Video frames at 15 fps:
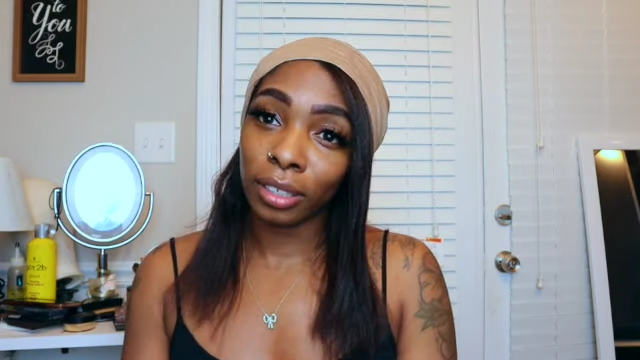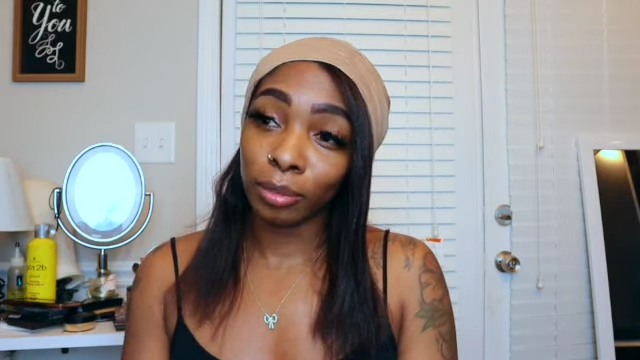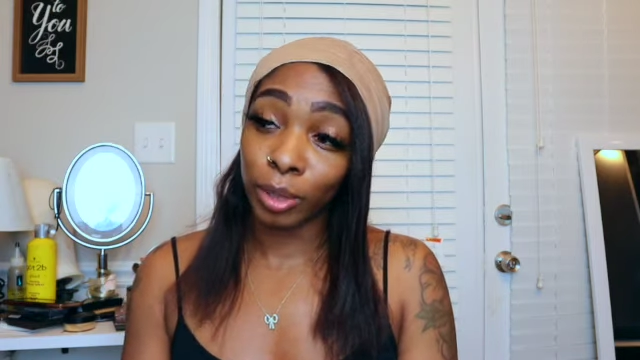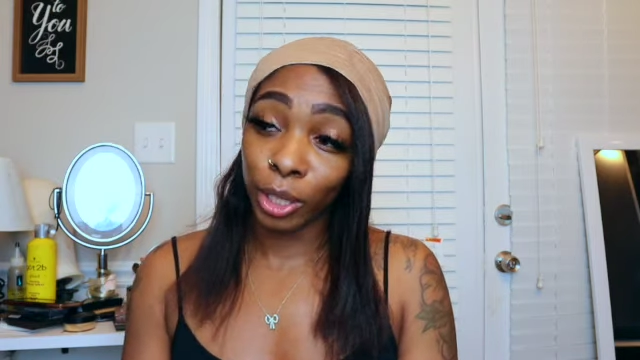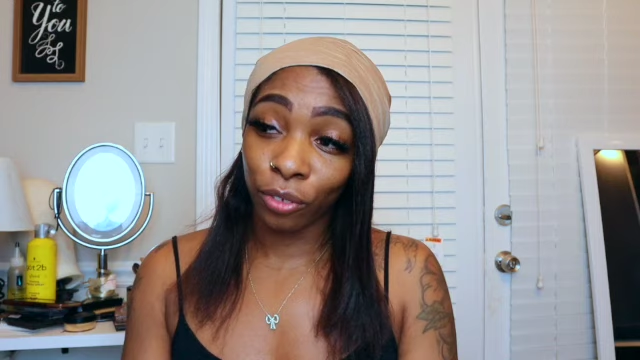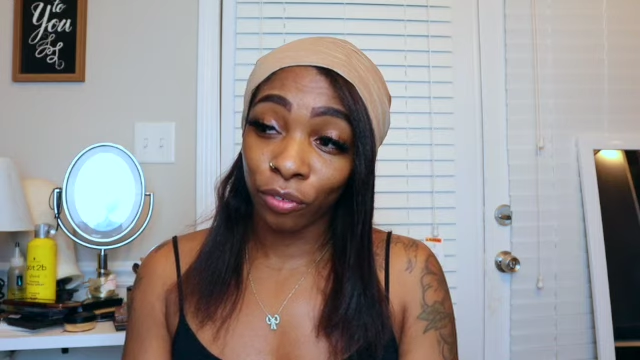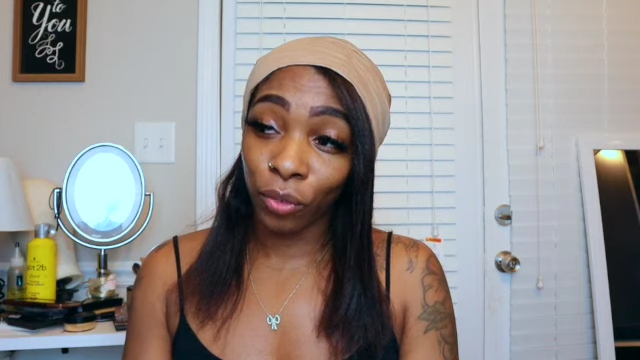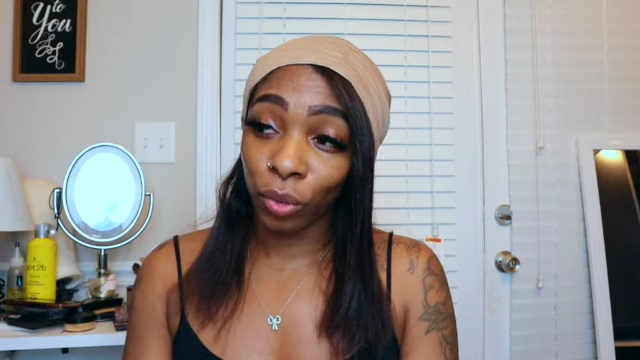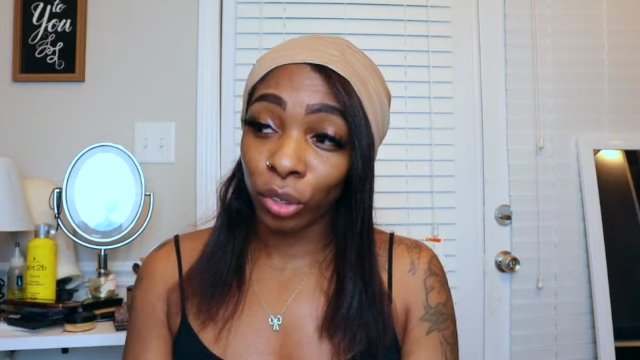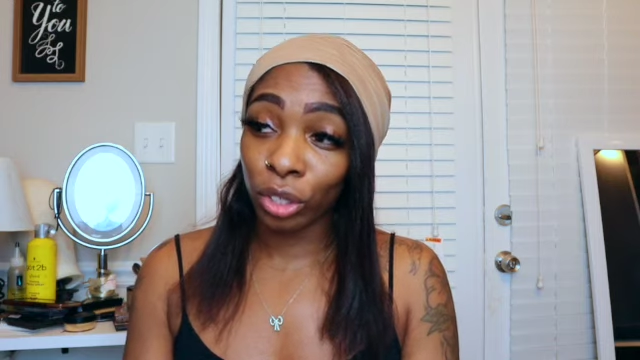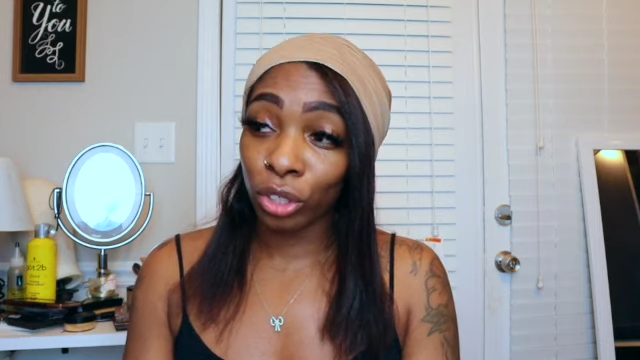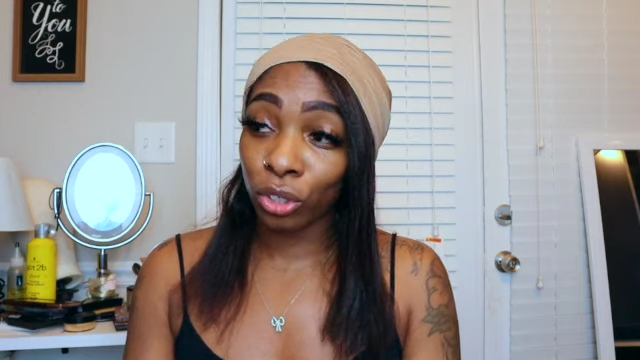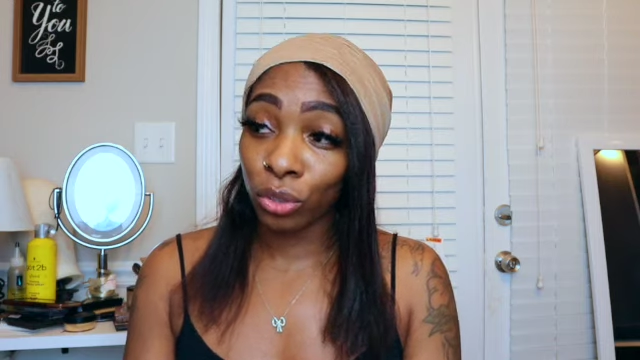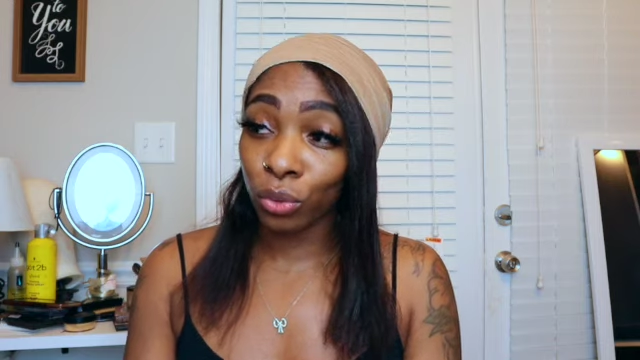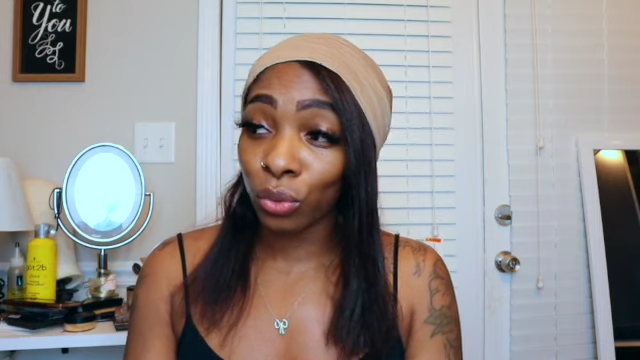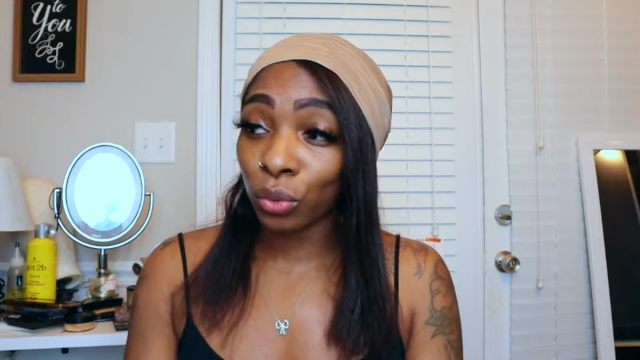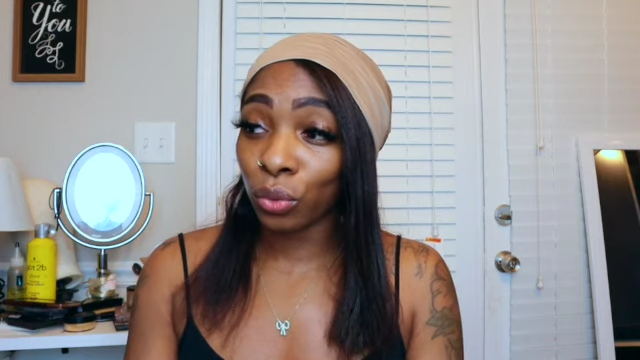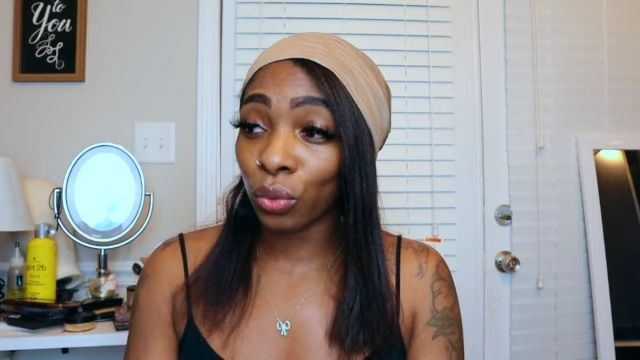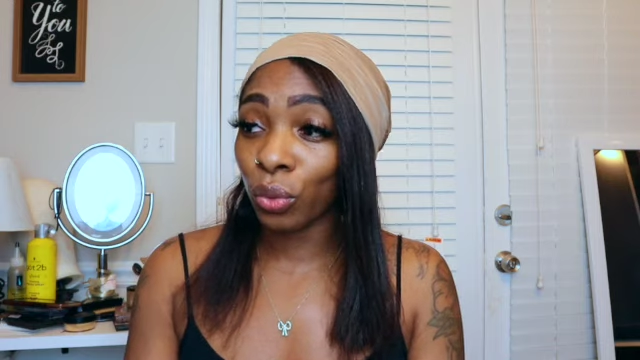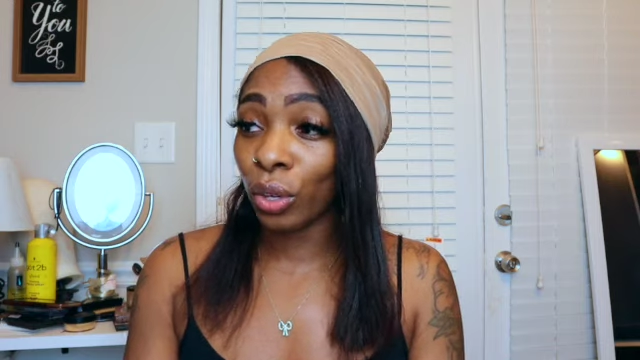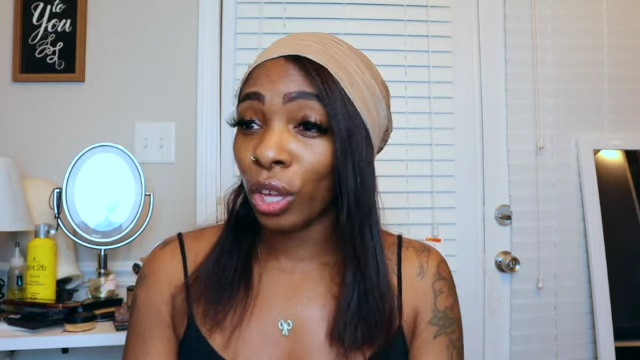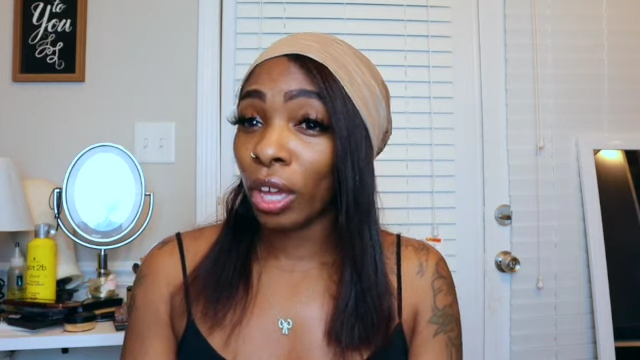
I'm looking forward to